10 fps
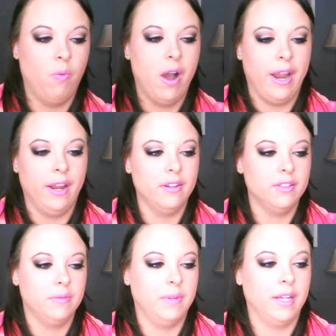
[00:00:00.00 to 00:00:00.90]
white.
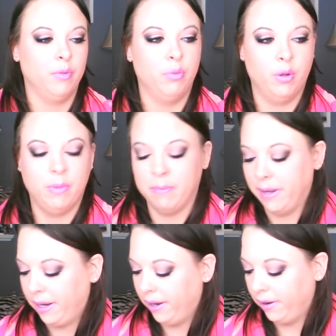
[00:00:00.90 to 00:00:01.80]
I'm not going to put them on my
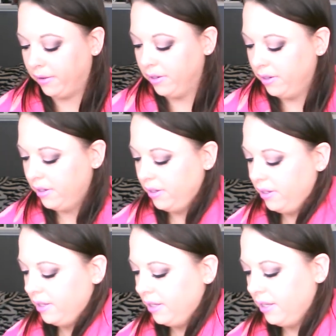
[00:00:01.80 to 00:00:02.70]
hand.
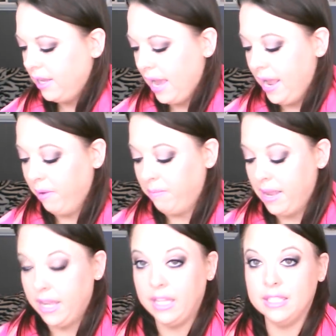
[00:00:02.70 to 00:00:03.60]
I am
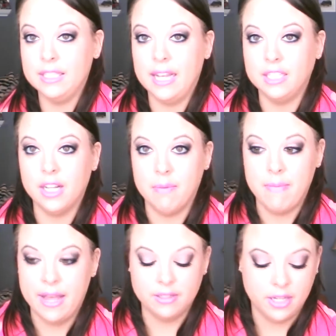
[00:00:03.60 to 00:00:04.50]
making such a
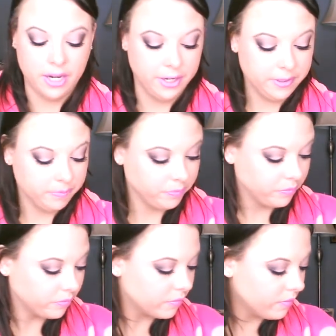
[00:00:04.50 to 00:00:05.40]
mess here.
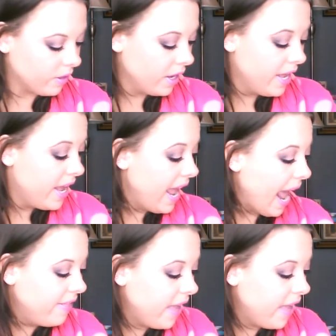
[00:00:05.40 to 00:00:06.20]
And